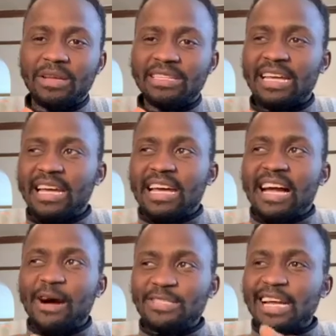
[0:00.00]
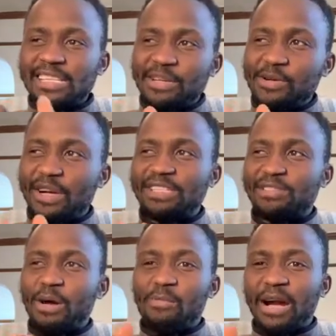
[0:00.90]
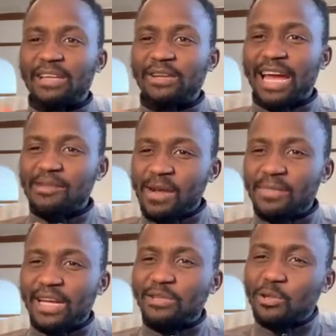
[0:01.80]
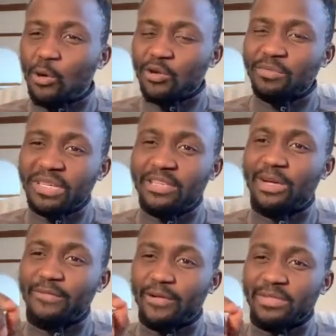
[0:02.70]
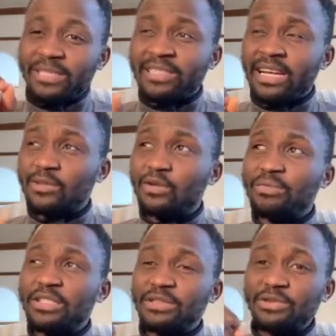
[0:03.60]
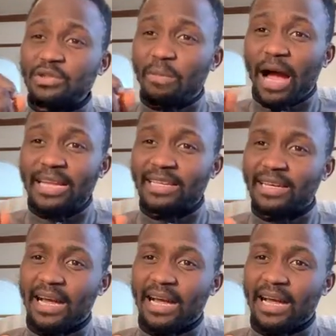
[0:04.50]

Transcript: And I was asking you questions about Python. I remember you told me you were the first person that told me to use Spider.